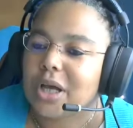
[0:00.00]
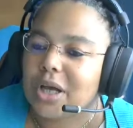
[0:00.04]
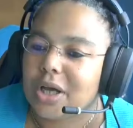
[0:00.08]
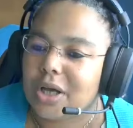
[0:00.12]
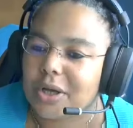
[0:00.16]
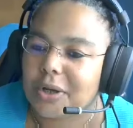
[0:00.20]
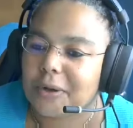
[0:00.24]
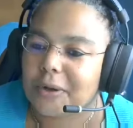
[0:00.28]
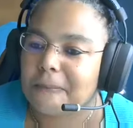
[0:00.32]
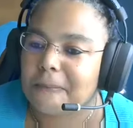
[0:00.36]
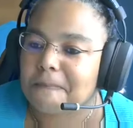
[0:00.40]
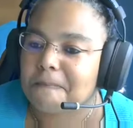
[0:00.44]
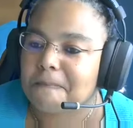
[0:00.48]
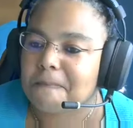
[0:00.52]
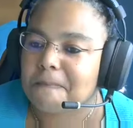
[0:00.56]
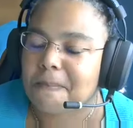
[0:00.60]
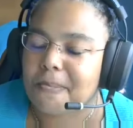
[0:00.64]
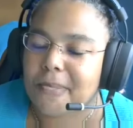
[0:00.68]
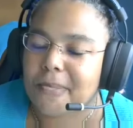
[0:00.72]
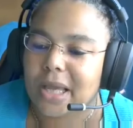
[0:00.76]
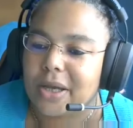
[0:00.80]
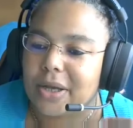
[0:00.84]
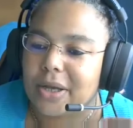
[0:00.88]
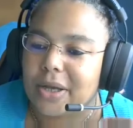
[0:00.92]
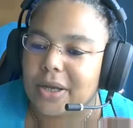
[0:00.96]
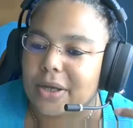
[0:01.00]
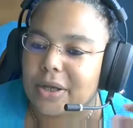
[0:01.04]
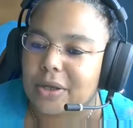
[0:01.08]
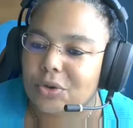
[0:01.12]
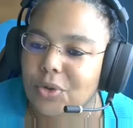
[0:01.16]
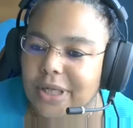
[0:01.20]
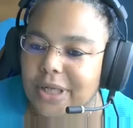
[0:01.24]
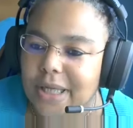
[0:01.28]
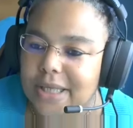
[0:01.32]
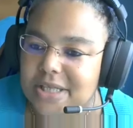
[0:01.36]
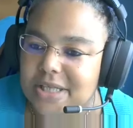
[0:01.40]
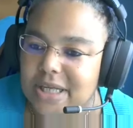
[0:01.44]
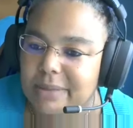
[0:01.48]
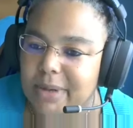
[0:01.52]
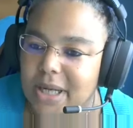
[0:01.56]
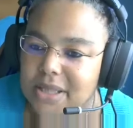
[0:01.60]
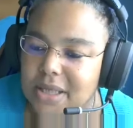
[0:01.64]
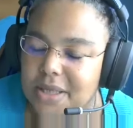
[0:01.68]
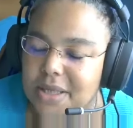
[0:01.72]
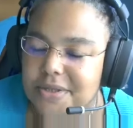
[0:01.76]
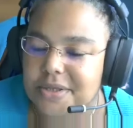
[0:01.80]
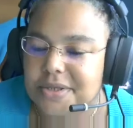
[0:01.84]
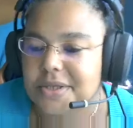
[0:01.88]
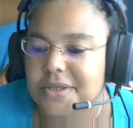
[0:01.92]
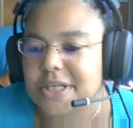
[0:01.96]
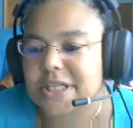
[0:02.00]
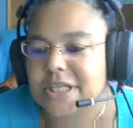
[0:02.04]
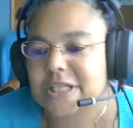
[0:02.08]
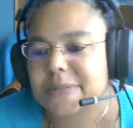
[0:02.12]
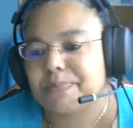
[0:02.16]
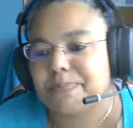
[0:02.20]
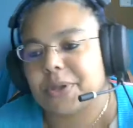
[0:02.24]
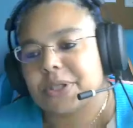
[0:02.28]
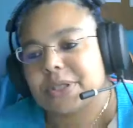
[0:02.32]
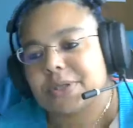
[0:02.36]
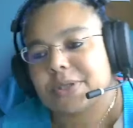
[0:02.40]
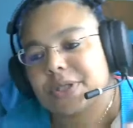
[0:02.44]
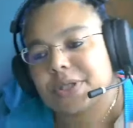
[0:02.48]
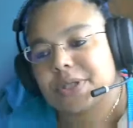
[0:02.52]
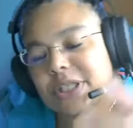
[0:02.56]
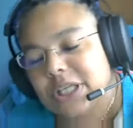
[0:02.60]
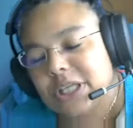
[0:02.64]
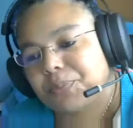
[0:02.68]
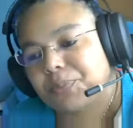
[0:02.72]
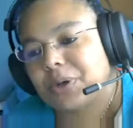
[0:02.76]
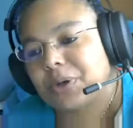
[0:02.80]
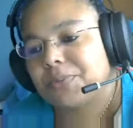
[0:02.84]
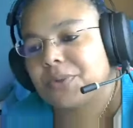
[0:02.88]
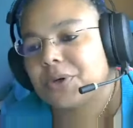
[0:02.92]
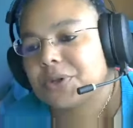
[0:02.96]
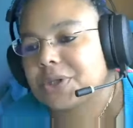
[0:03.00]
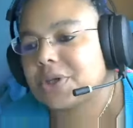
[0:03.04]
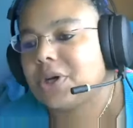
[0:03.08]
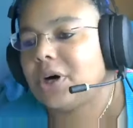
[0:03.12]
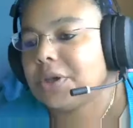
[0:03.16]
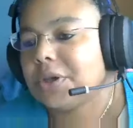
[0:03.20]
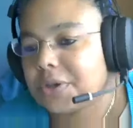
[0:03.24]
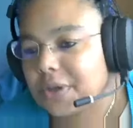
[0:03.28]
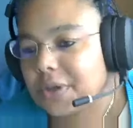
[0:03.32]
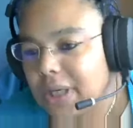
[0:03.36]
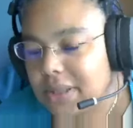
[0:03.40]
look at some identities, but still promote other